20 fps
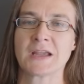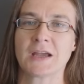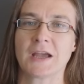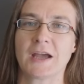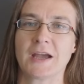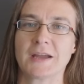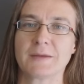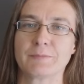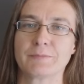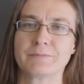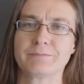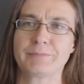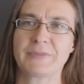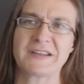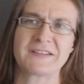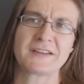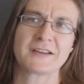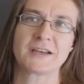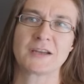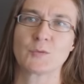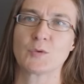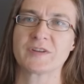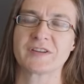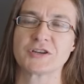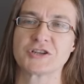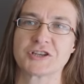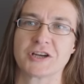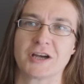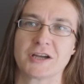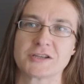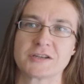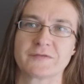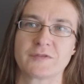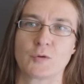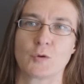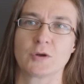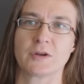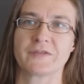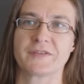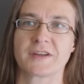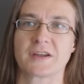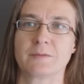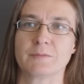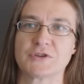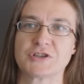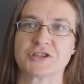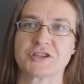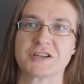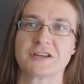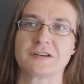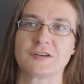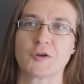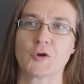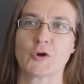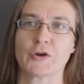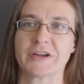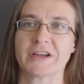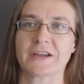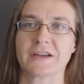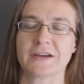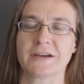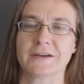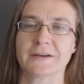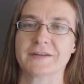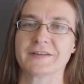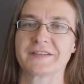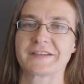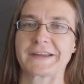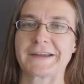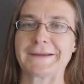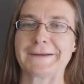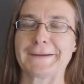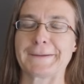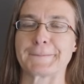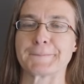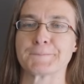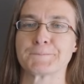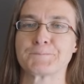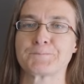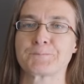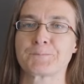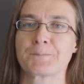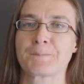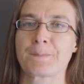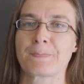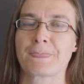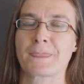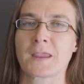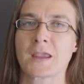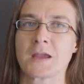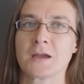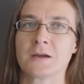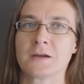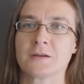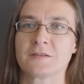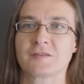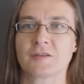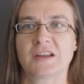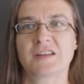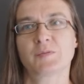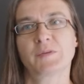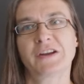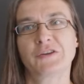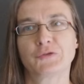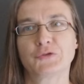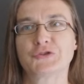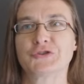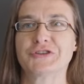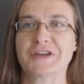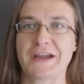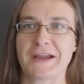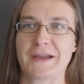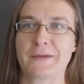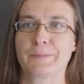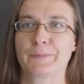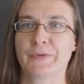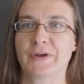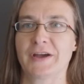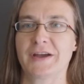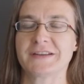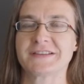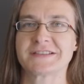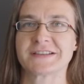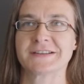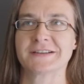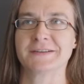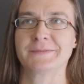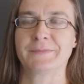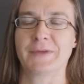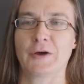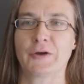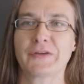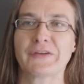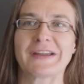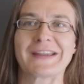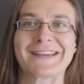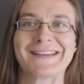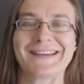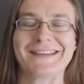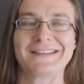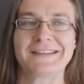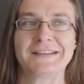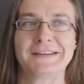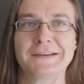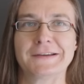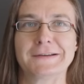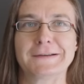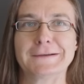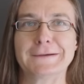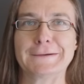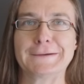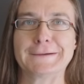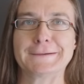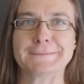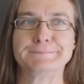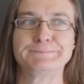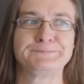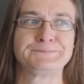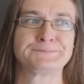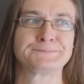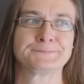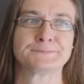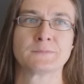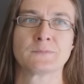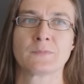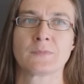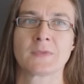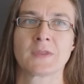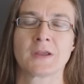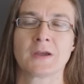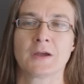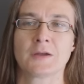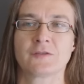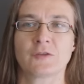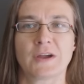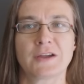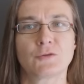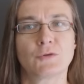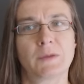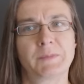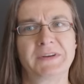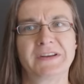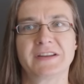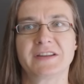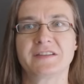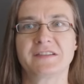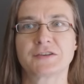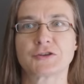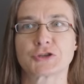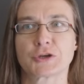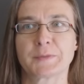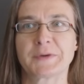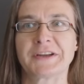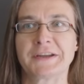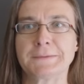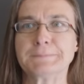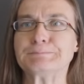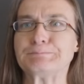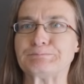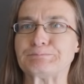and basically was in charge of all of their machine learning uh, scaling. So that's what I do today, but um, how did I get here? Um, so I grew up in East Germany,